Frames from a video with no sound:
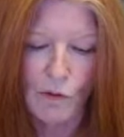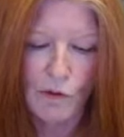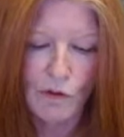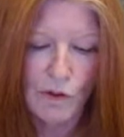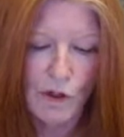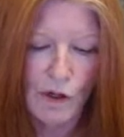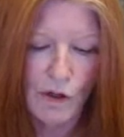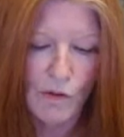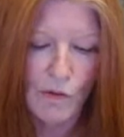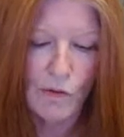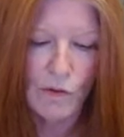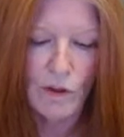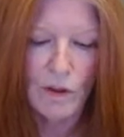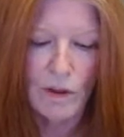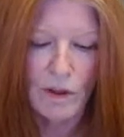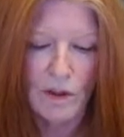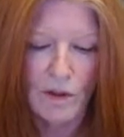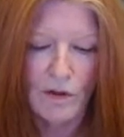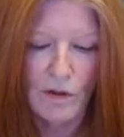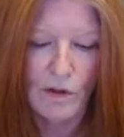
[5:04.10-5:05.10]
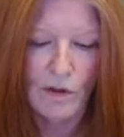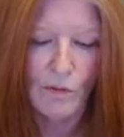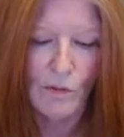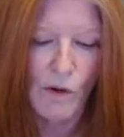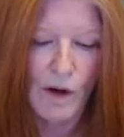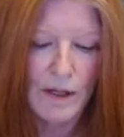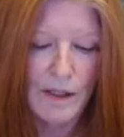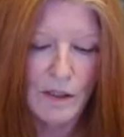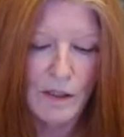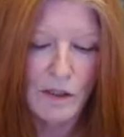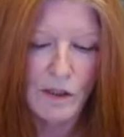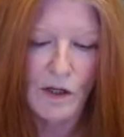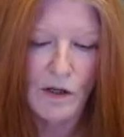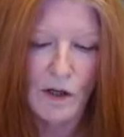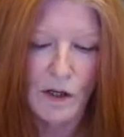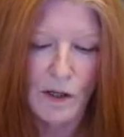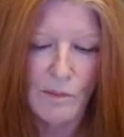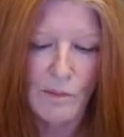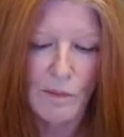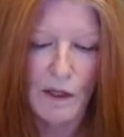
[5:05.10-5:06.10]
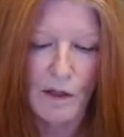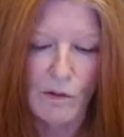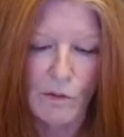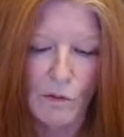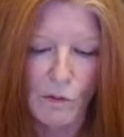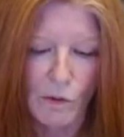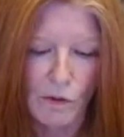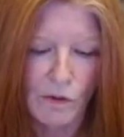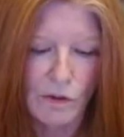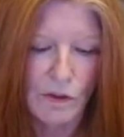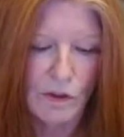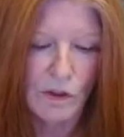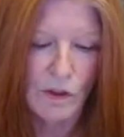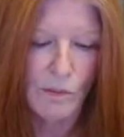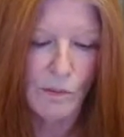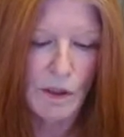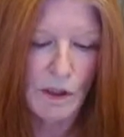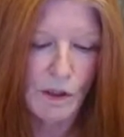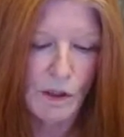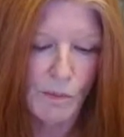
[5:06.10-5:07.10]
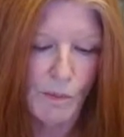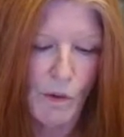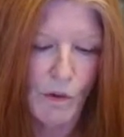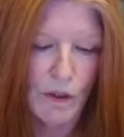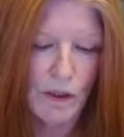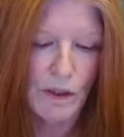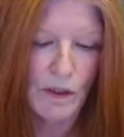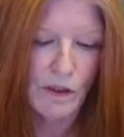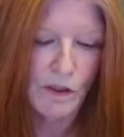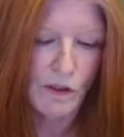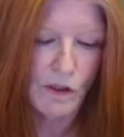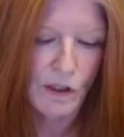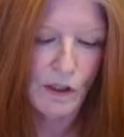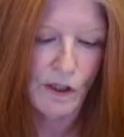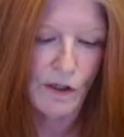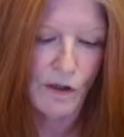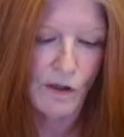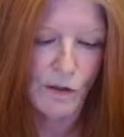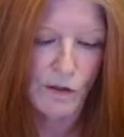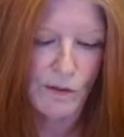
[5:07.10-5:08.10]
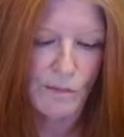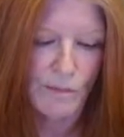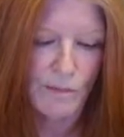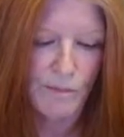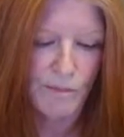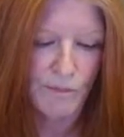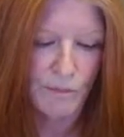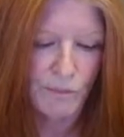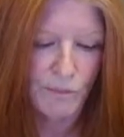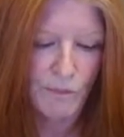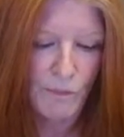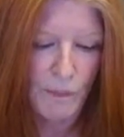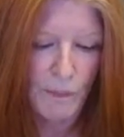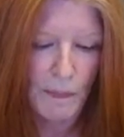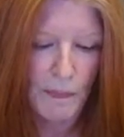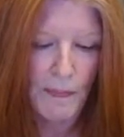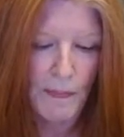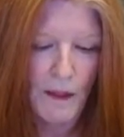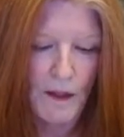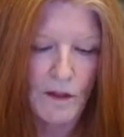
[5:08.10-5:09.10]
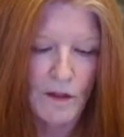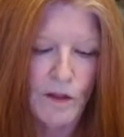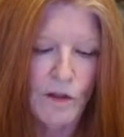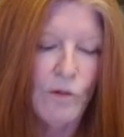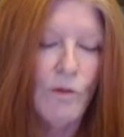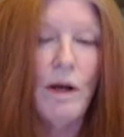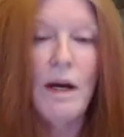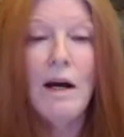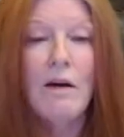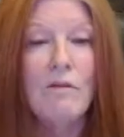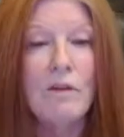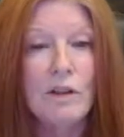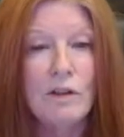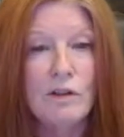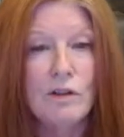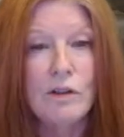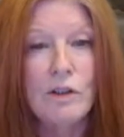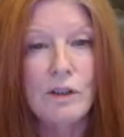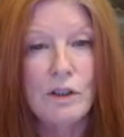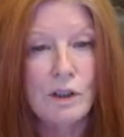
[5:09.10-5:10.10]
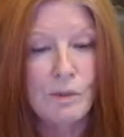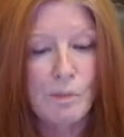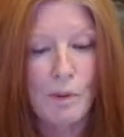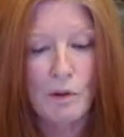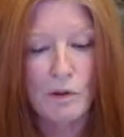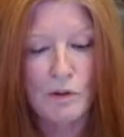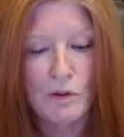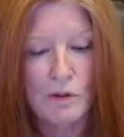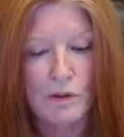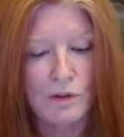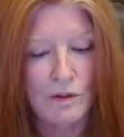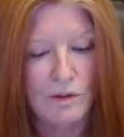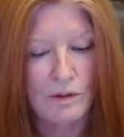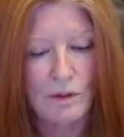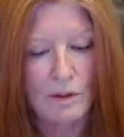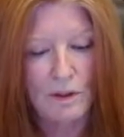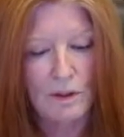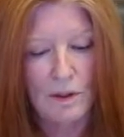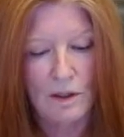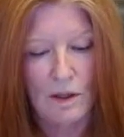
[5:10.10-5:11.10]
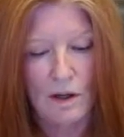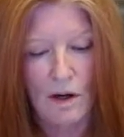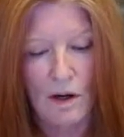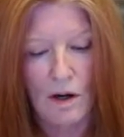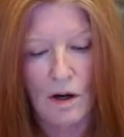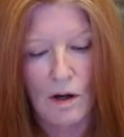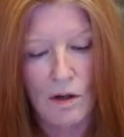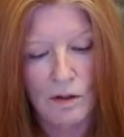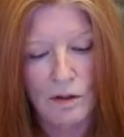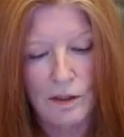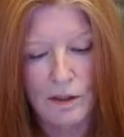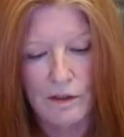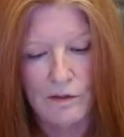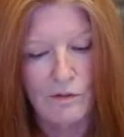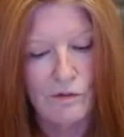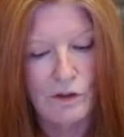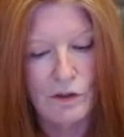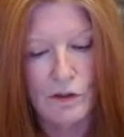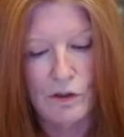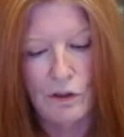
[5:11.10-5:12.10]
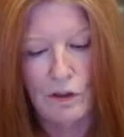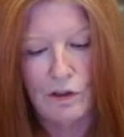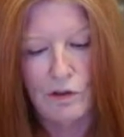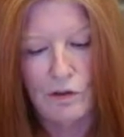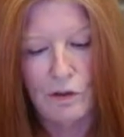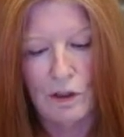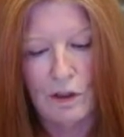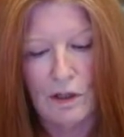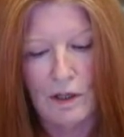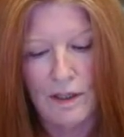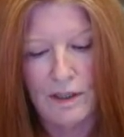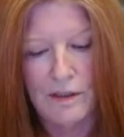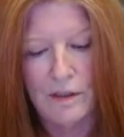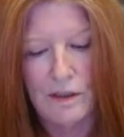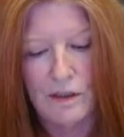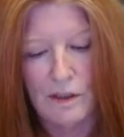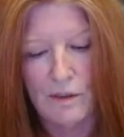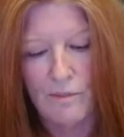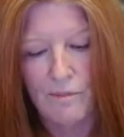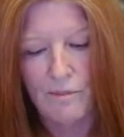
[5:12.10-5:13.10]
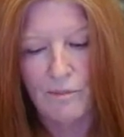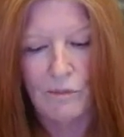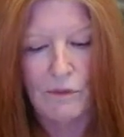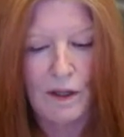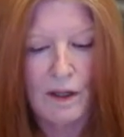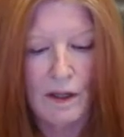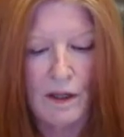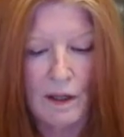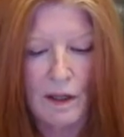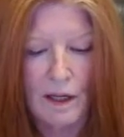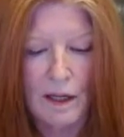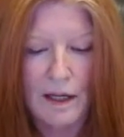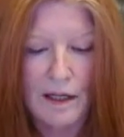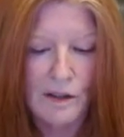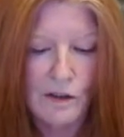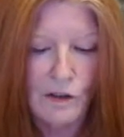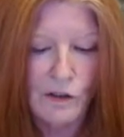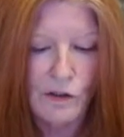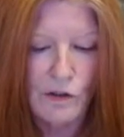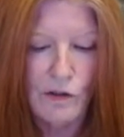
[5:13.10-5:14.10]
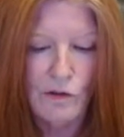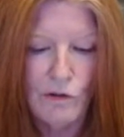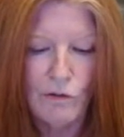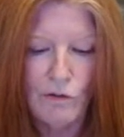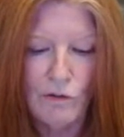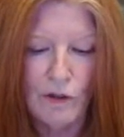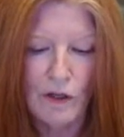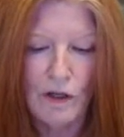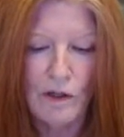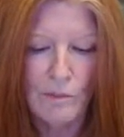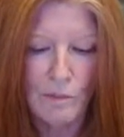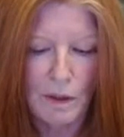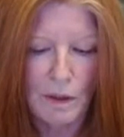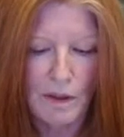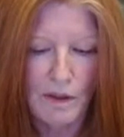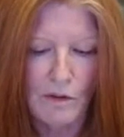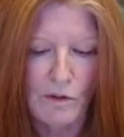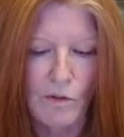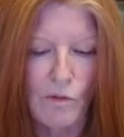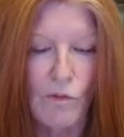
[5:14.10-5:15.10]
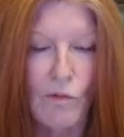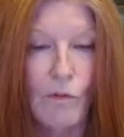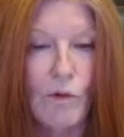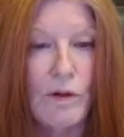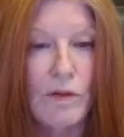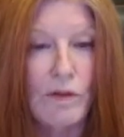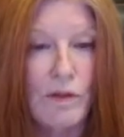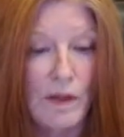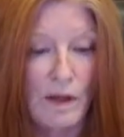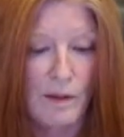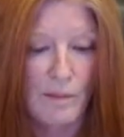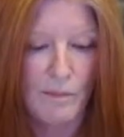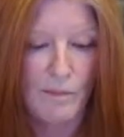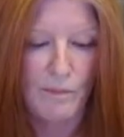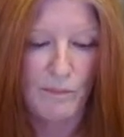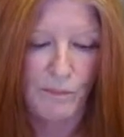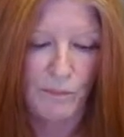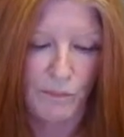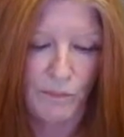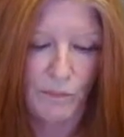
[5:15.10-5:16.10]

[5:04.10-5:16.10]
will know the right time and words to be spoken and shared. You have at your disposal all gifts to utilize as you've come in with them.